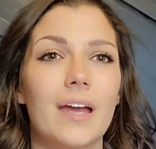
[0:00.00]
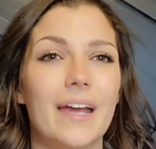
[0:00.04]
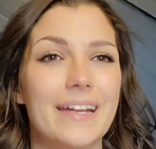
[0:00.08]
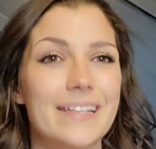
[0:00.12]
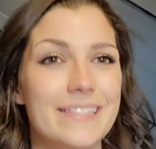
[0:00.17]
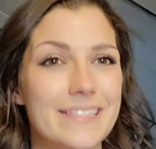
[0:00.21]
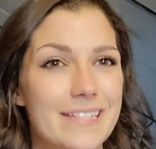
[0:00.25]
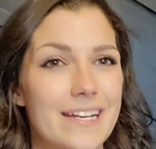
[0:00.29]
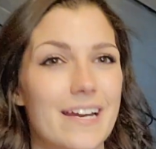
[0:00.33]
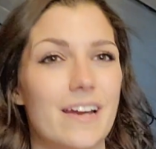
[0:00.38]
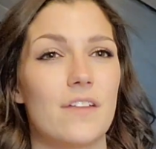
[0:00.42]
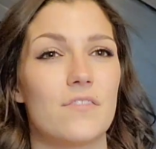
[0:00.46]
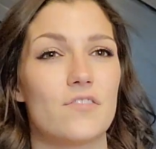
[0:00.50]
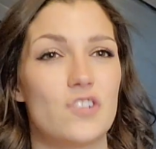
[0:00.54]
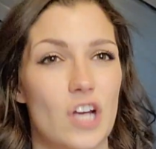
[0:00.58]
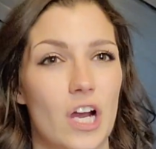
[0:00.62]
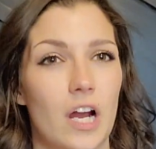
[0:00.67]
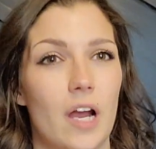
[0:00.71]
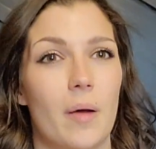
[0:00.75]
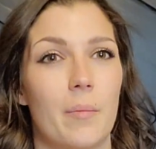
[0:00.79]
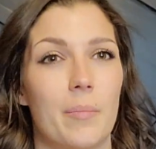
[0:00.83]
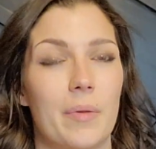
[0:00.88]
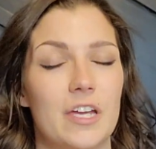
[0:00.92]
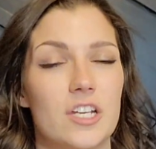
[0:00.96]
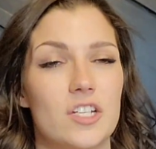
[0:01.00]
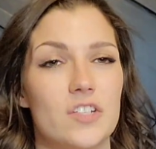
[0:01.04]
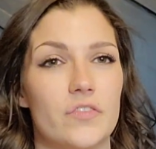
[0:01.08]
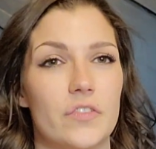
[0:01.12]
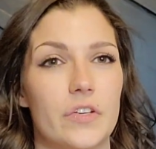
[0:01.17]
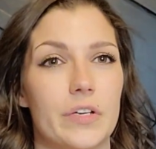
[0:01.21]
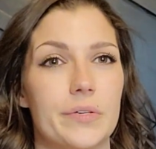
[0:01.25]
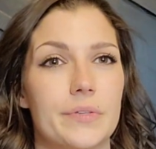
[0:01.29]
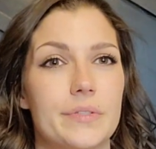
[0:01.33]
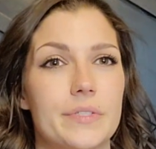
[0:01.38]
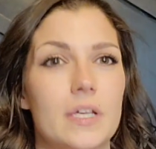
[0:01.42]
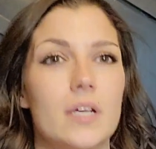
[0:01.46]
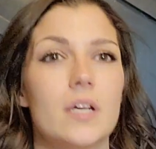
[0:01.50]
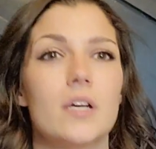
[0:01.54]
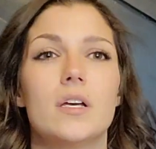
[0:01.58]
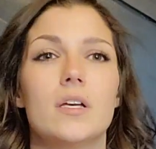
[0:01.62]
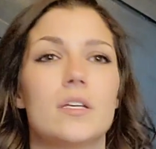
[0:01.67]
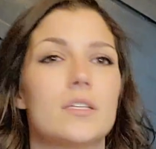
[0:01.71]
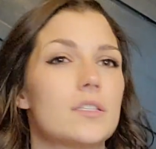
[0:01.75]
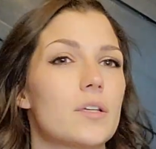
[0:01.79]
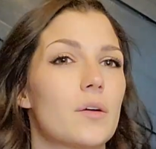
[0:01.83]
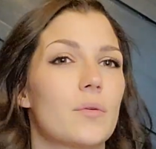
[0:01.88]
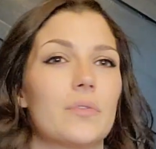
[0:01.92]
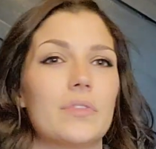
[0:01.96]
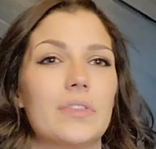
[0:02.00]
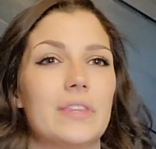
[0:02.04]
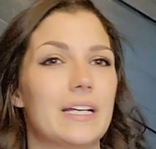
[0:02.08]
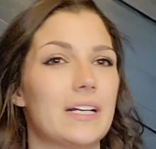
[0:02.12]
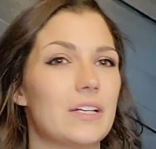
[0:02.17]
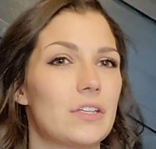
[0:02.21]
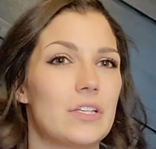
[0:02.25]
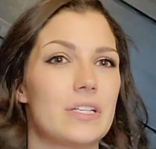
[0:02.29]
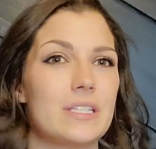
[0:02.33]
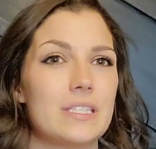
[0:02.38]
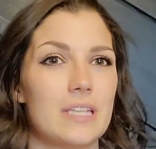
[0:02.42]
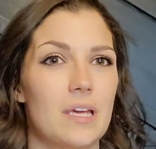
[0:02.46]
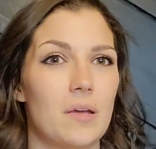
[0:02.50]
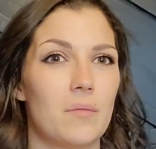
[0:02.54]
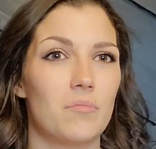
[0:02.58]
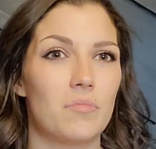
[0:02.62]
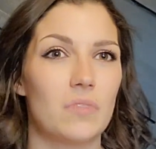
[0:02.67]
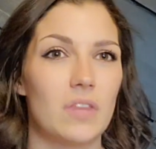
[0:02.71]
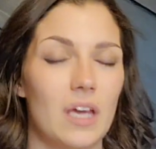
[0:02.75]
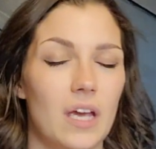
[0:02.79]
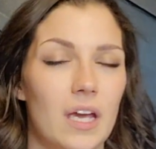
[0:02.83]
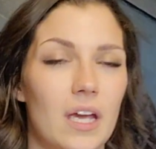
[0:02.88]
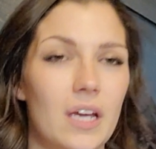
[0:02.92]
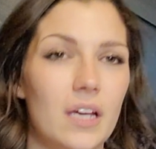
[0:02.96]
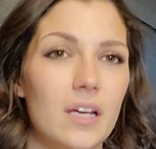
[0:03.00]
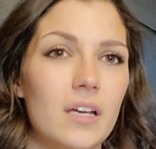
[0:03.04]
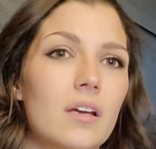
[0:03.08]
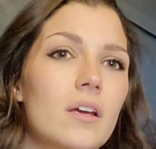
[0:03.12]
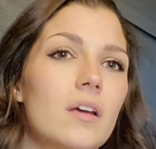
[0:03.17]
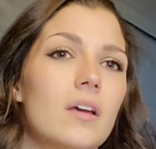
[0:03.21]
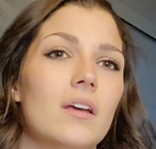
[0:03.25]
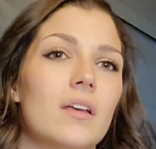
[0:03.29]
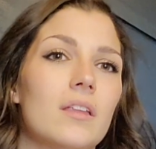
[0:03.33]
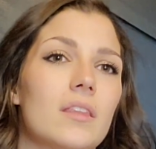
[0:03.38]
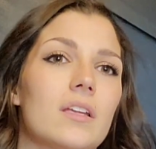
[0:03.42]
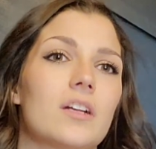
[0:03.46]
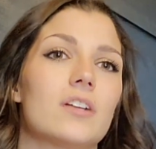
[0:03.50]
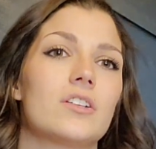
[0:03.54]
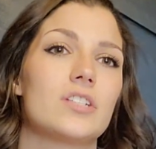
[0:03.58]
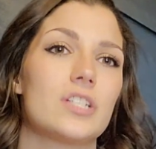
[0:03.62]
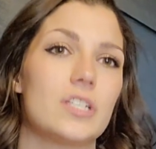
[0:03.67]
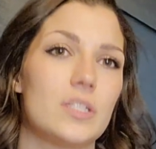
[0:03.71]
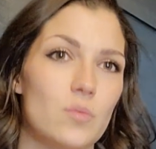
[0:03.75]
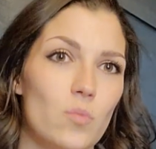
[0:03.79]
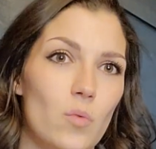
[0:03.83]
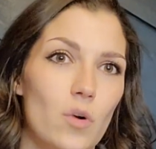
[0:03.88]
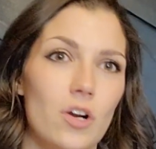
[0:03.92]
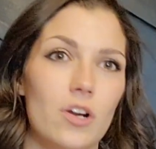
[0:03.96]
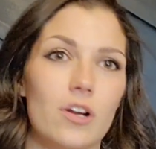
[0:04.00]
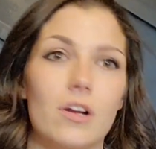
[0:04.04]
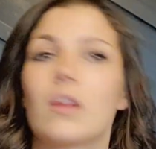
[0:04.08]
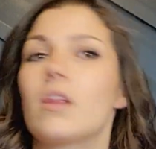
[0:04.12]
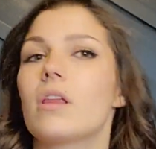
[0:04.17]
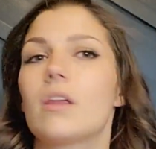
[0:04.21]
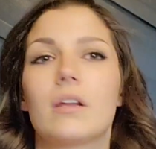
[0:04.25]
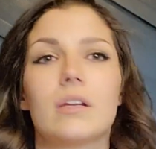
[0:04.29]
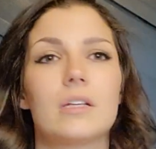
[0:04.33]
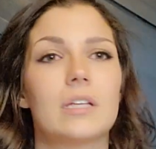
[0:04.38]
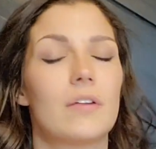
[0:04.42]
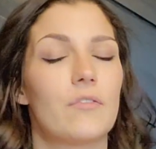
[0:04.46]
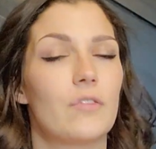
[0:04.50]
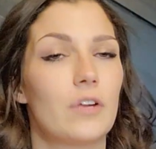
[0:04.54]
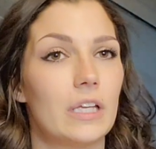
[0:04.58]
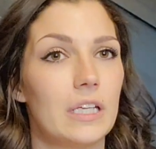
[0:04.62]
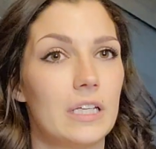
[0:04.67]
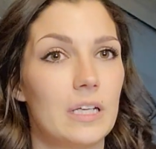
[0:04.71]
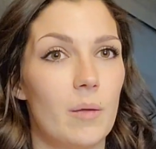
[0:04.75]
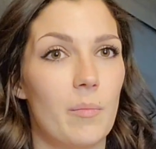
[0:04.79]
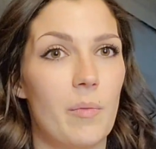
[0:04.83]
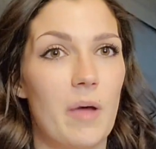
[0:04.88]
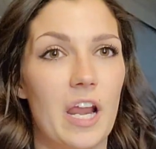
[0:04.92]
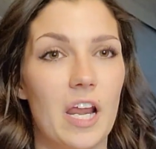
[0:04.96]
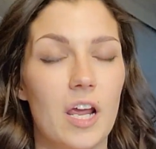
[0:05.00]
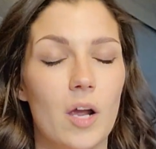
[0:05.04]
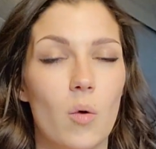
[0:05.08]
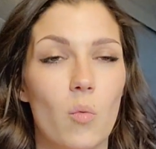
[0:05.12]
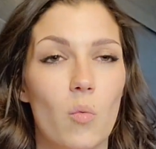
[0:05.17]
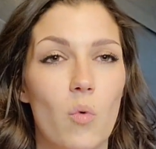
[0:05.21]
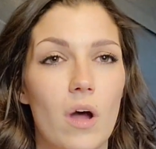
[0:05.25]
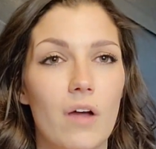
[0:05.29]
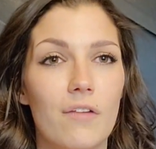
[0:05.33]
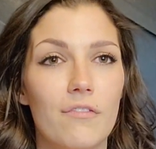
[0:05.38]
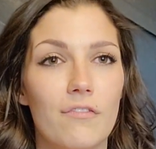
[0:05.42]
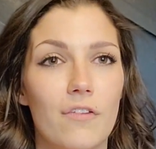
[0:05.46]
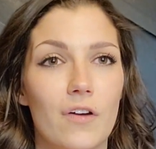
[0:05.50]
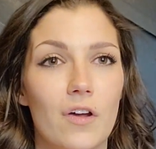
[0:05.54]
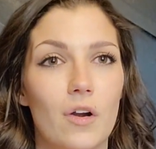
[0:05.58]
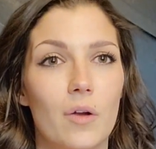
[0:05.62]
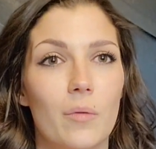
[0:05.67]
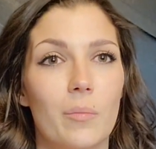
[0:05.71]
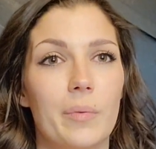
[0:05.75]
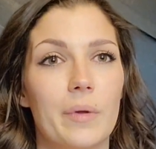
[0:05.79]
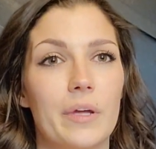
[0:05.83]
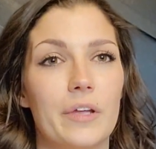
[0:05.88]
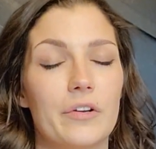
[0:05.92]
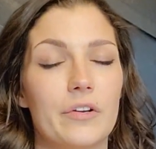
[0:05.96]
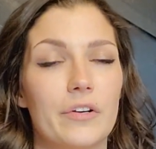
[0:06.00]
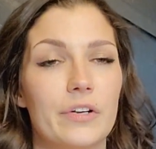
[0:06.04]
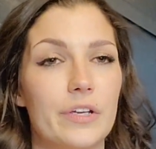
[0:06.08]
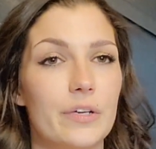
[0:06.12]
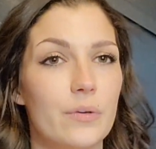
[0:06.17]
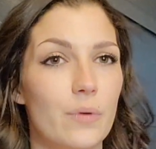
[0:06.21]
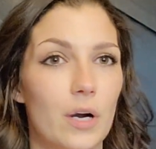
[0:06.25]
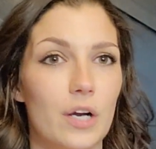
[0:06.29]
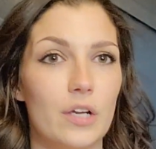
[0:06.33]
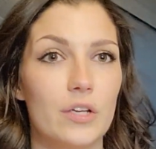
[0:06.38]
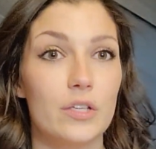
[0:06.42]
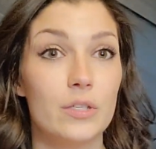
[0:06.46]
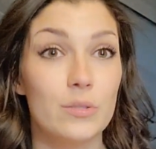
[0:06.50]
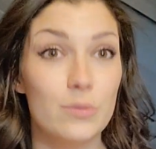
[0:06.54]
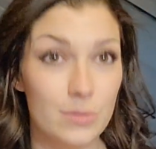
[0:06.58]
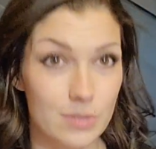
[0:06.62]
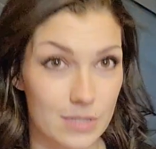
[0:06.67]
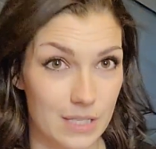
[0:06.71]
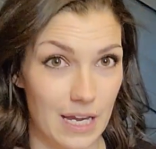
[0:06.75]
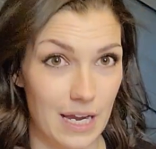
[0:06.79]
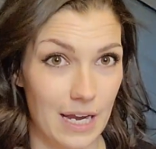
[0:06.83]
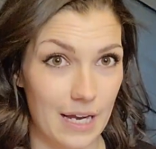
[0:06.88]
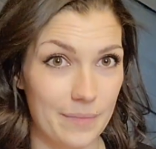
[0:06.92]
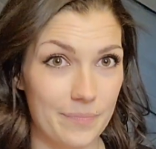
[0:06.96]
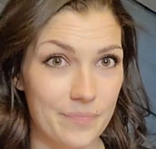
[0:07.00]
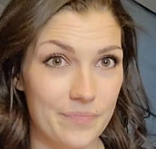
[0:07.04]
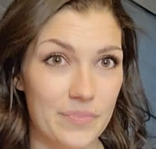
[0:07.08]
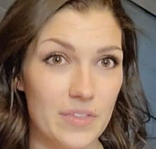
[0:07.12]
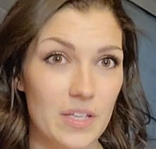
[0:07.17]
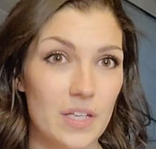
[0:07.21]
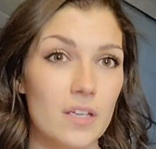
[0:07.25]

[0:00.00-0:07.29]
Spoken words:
instead of checkout page views. So they're the same thing. They're just worded a little differently depending on what funnel builder you are using.